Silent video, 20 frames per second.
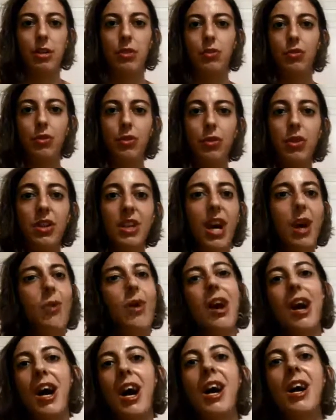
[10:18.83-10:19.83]
For now,
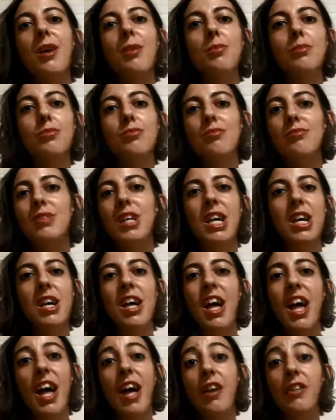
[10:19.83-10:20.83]
I'm
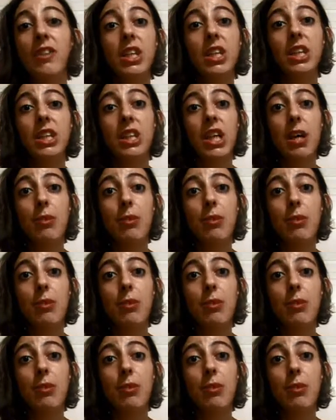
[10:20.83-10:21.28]
having the time